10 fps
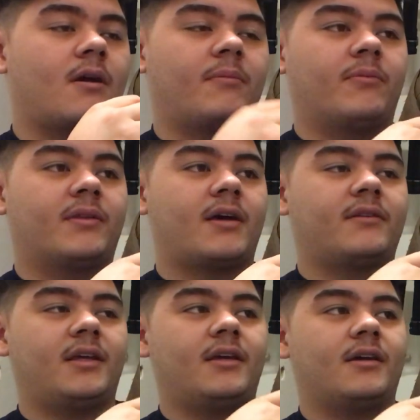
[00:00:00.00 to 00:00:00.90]

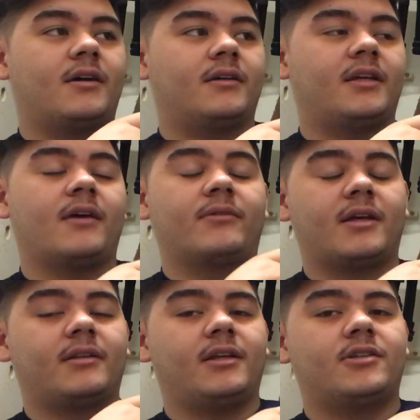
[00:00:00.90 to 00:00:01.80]
without
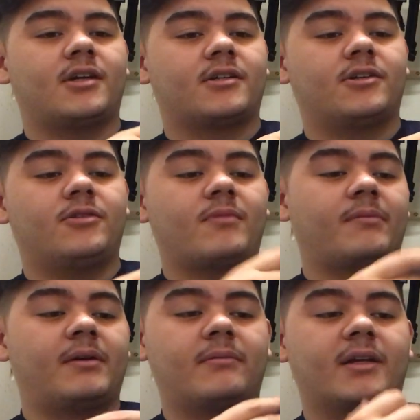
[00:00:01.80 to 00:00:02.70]
the ejector, you
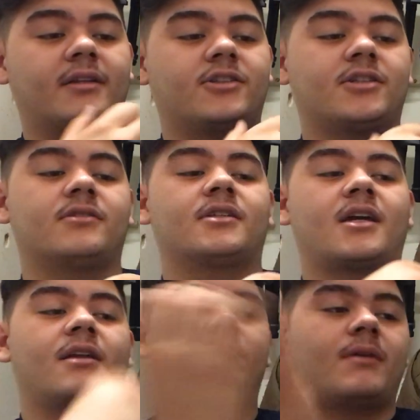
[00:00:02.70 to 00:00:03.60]
might be able to get the shells to
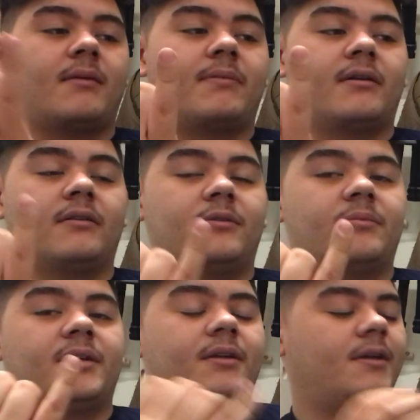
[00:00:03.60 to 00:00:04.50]
kind of pop out a little
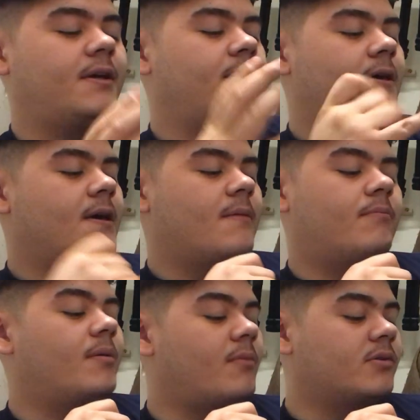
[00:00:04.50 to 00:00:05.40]
bit,
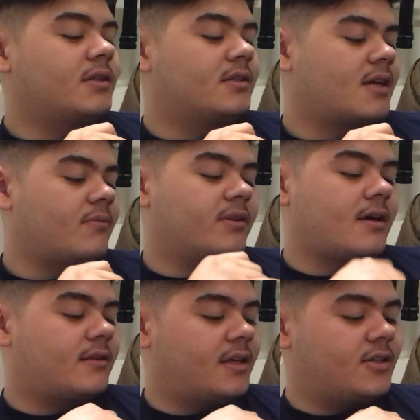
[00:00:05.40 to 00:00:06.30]
but most of the time
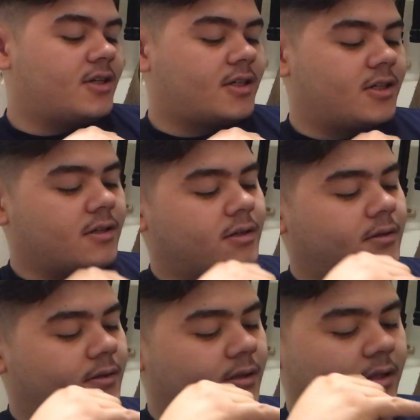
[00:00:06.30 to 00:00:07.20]
without the ejector,
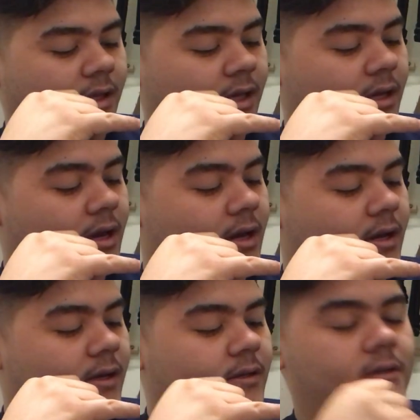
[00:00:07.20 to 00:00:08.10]

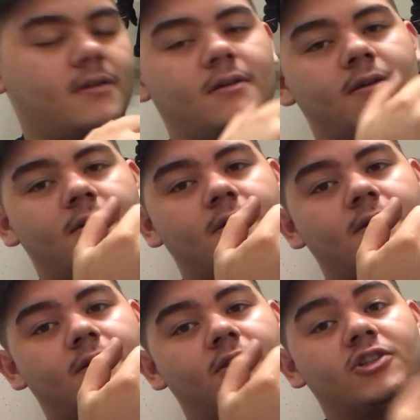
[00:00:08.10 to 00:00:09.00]
the
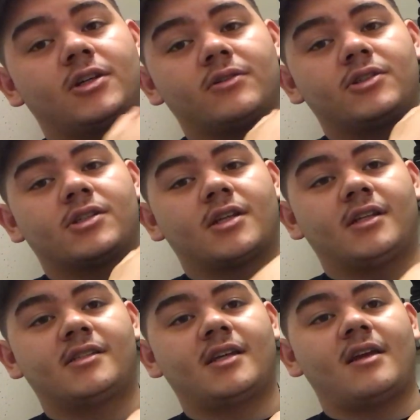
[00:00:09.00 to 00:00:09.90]
shell is just
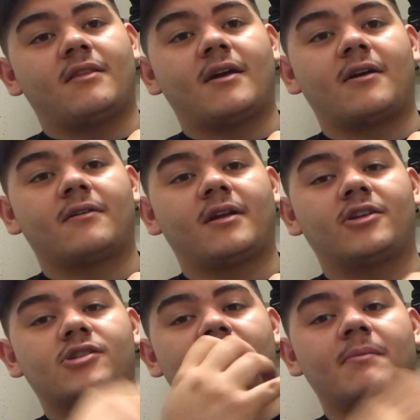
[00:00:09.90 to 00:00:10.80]
going to sit in there
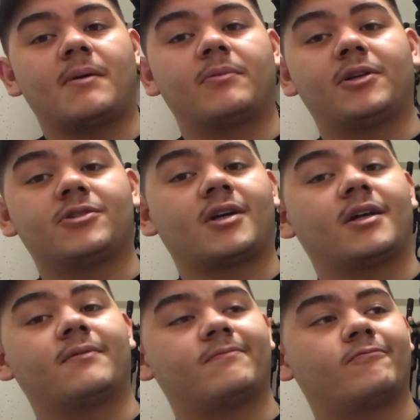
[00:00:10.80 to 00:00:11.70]
and jam up when you try
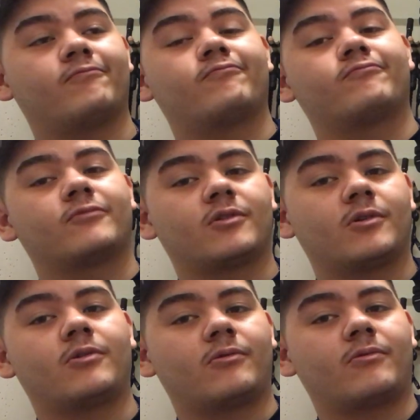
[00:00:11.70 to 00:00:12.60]
to
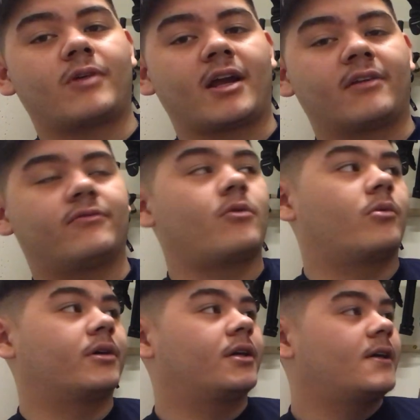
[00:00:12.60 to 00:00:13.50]
rack it
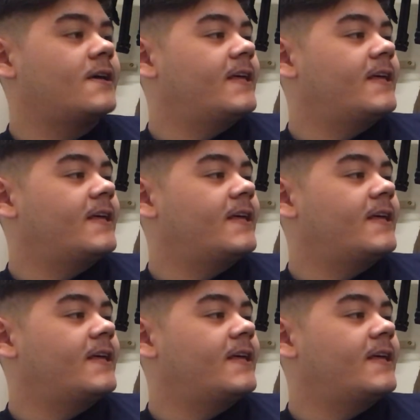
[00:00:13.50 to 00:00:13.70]
forward.